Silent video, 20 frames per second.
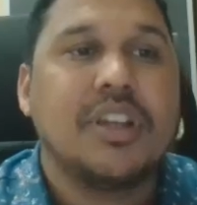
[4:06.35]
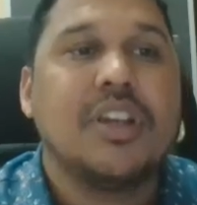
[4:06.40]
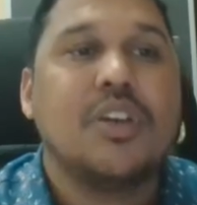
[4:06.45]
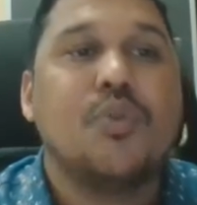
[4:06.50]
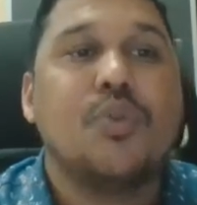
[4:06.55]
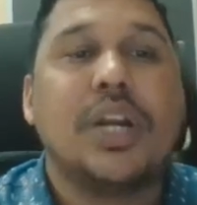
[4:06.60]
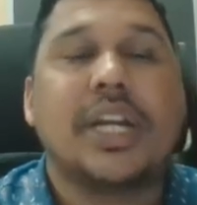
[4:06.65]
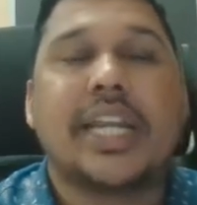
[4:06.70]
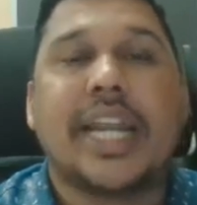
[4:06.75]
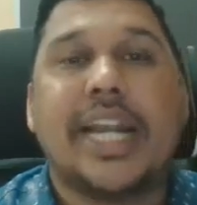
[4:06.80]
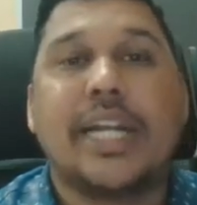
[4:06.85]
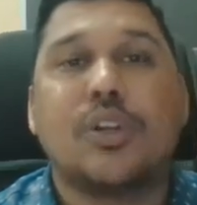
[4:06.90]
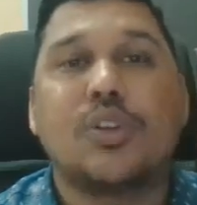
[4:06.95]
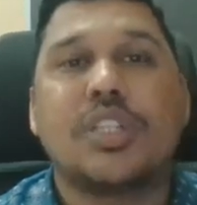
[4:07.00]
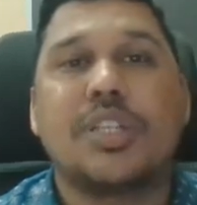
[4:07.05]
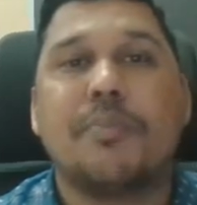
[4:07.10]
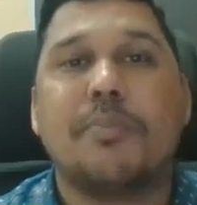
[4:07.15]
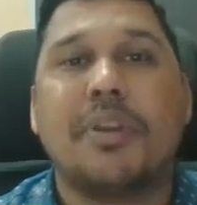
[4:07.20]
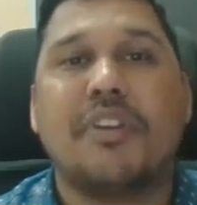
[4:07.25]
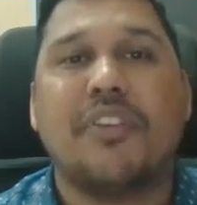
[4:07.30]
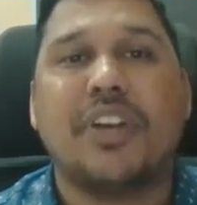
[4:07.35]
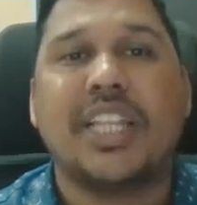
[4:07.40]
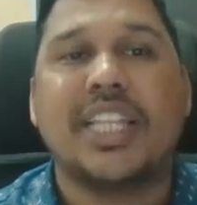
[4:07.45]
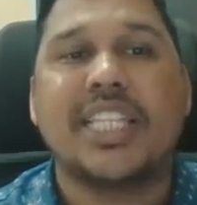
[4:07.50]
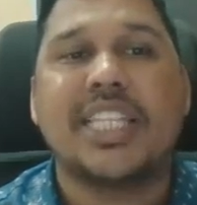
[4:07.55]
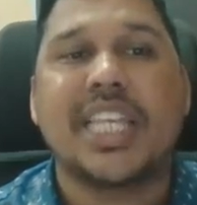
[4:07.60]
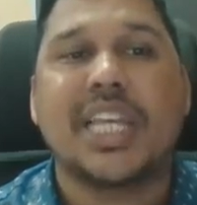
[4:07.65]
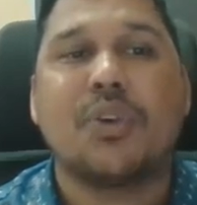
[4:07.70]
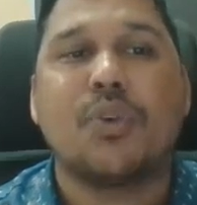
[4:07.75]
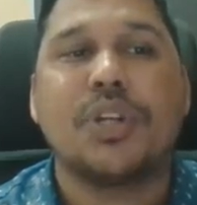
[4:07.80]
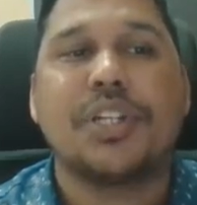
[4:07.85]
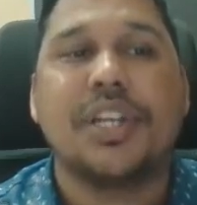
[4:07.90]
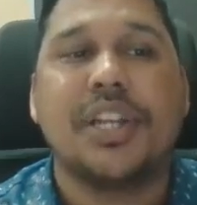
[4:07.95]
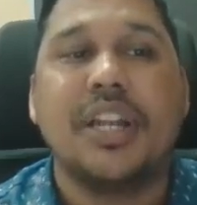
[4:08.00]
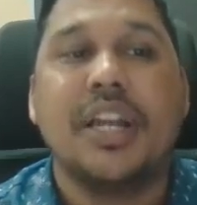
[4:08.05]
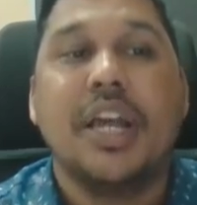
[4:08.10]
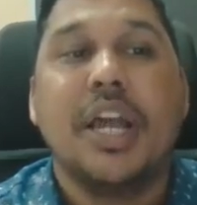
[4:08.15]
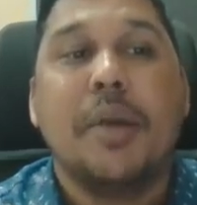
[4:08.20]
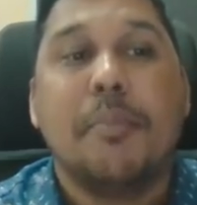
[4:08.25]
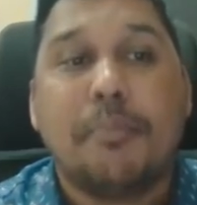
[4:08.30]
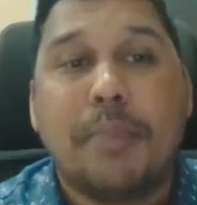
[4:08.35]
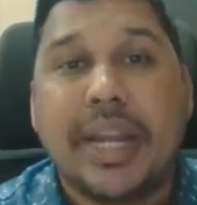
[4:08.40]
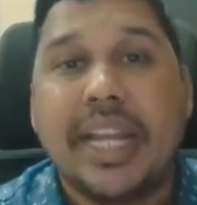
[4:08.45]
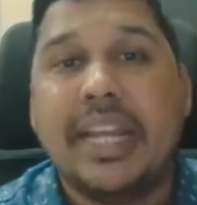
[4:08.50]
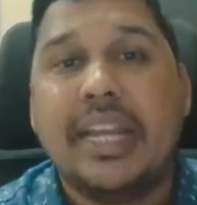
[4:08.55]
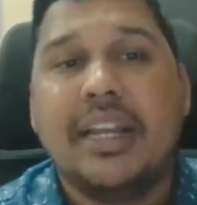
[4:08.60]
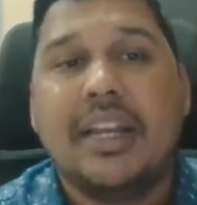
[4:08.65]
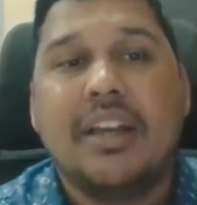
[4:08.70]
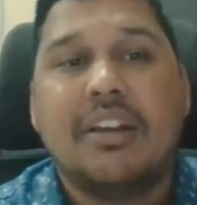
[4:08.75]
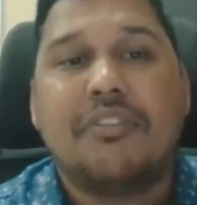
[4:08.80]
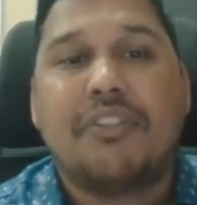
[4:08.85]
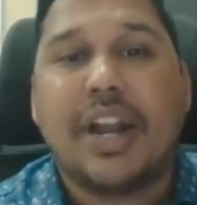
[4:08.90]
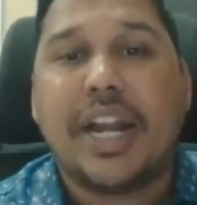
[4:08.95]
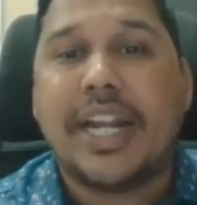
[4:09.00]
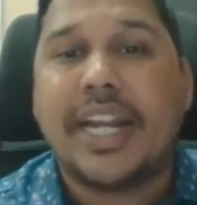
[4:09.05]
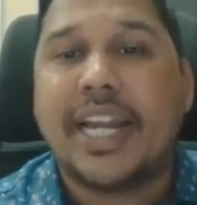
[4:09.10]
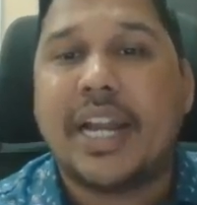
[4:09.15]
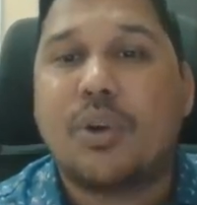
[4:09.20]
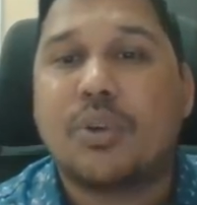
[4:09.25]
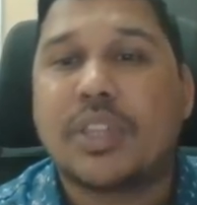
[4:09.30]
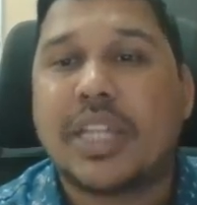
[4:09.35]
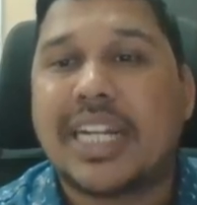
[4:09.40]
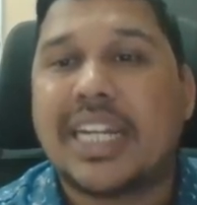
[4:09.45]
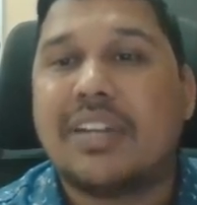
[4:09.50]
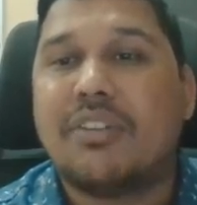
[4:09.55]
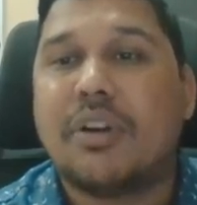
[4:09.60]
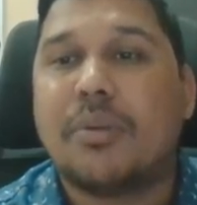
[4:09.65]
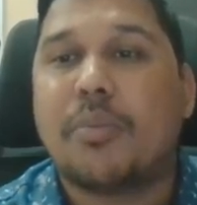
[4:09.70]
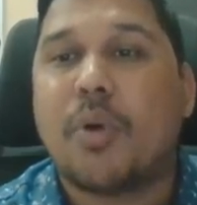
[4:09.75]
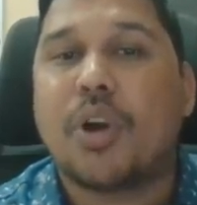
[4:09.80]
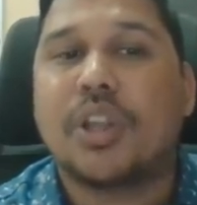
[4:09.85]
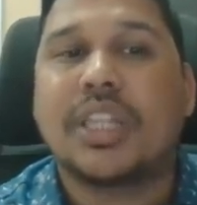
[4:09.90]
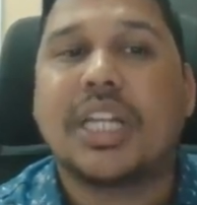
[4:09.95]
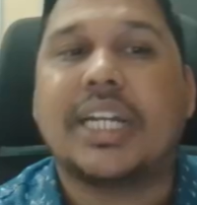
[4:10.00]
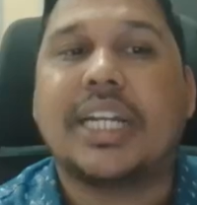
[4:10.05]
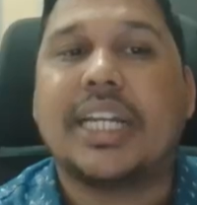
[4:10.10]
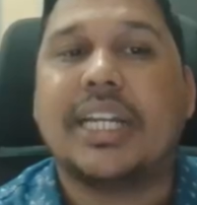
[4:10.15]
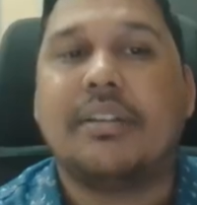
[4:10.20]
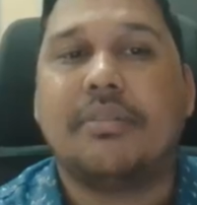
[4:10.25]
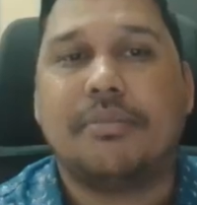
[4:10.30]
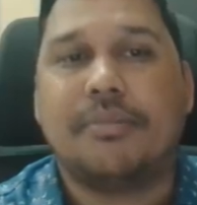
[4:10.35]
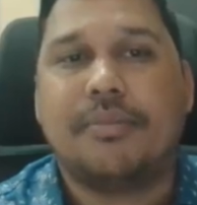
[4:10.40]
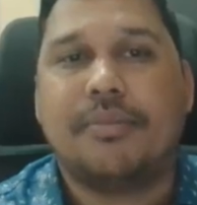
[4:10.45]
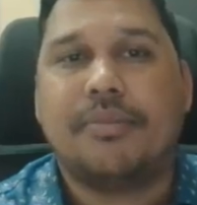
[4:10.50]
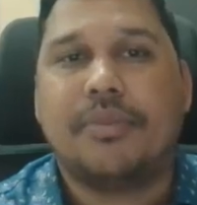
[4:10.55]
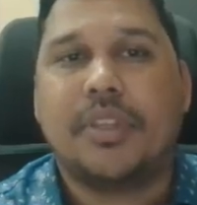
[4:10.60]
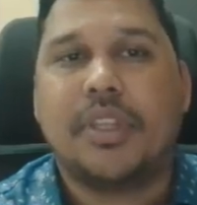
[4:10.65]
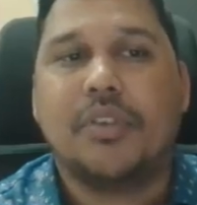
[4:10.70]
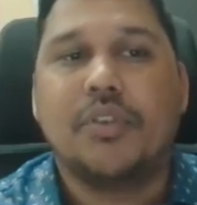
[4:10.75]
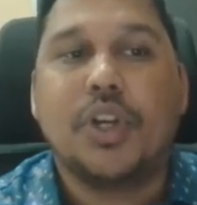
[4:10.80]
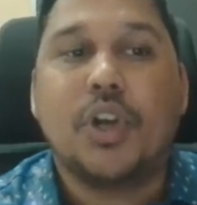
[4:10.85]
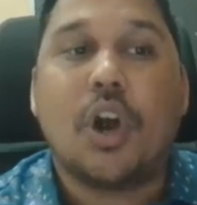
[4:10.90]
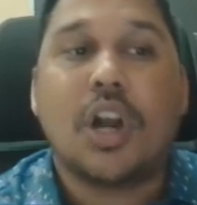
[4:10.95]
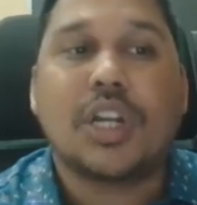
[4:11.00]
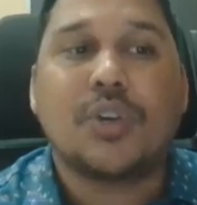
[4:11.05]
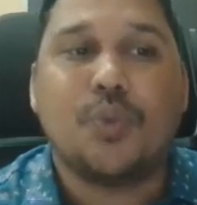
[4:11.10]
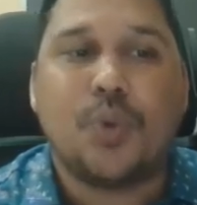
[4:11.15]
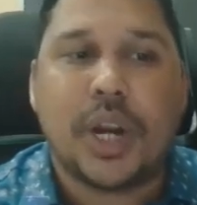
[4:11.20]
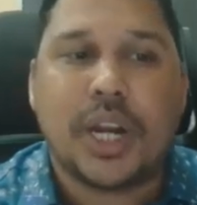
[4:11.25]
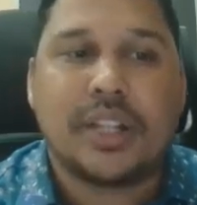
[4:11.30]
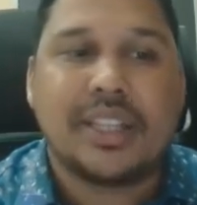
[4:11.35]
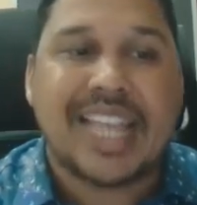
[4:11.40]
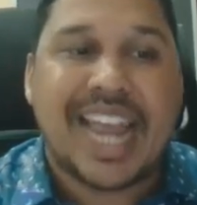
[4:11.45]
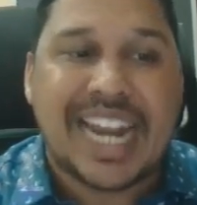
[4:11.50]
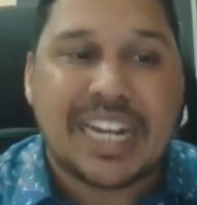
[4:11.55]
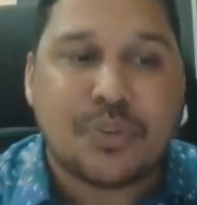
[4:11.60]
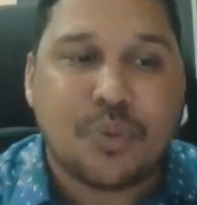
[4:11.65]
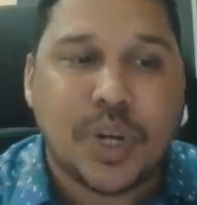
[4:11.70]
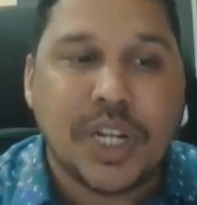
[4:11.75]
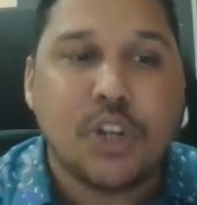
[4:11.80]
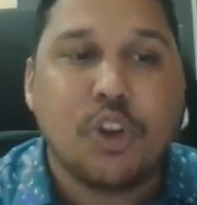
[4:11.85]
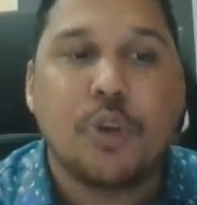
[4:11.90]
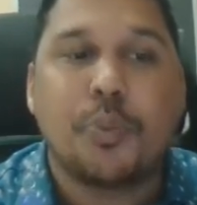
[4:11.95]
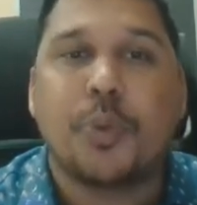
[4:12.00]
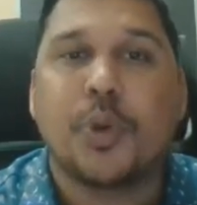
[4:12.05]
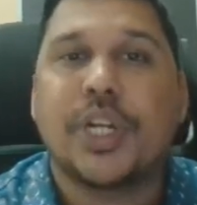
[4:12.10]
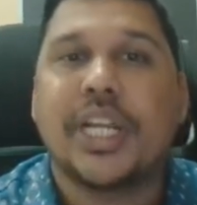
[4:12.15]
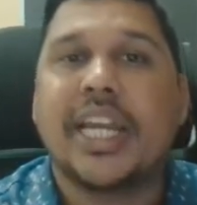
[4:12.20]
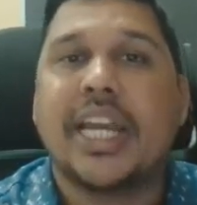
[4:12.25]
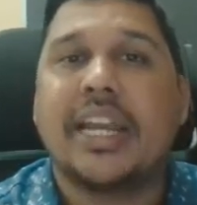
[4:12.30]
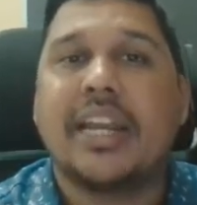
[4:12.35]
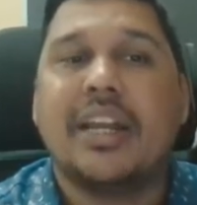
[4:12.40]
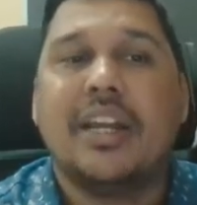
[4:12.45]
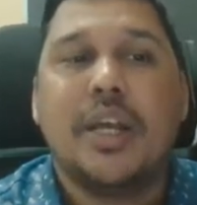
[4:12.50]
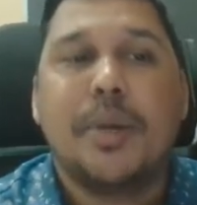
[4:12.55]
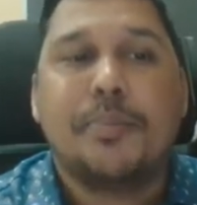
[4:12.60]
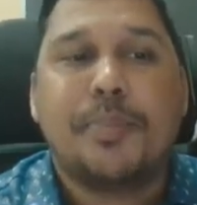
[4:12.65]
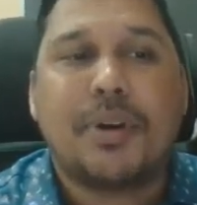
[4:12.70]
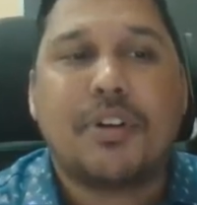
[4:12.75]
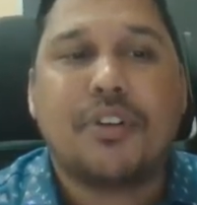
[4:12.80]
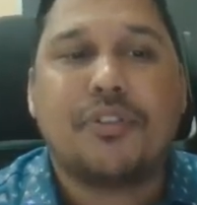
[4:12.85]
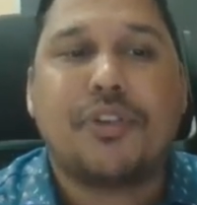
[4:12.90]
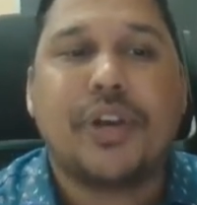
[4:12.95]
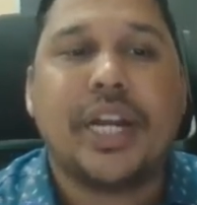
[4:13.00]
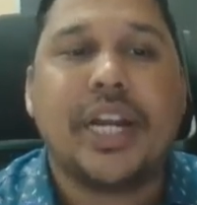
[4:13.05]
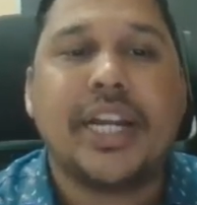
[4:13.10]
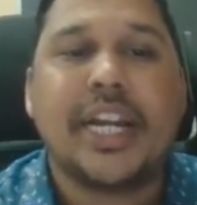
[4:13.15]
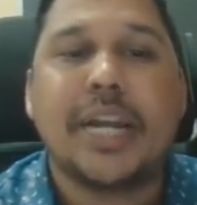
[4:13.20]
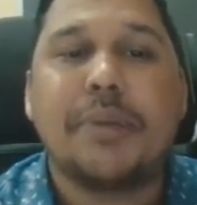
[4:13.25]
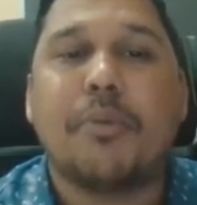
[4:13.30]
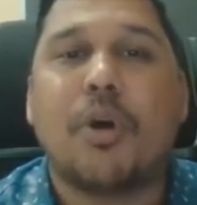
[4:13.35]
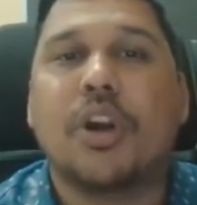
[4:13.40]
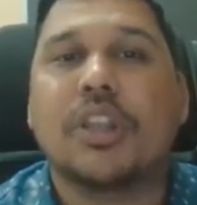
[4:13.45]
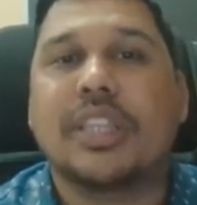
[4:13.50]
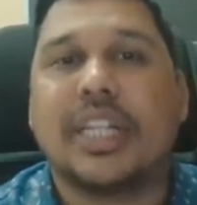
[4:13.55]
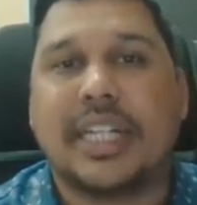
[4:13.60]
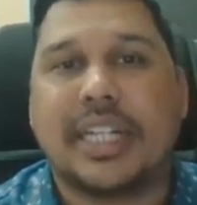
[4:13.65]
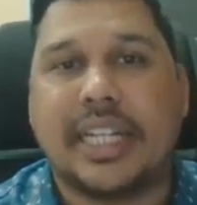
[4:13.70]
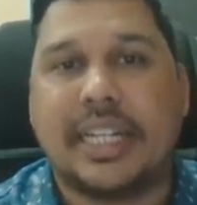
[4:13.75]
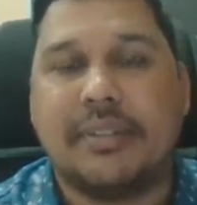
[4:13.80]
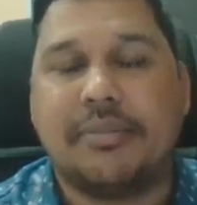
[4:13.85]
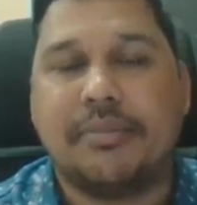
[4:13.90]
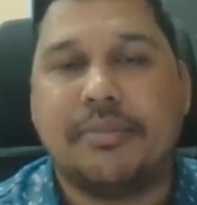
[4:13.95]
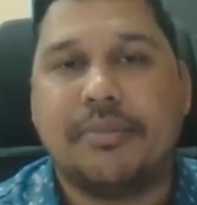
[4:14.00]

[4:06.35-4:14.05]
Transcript: We are trying to simplify this equation by finding out 31 mod 30. We got 1. That 1 you will put here, power 500 mod 30.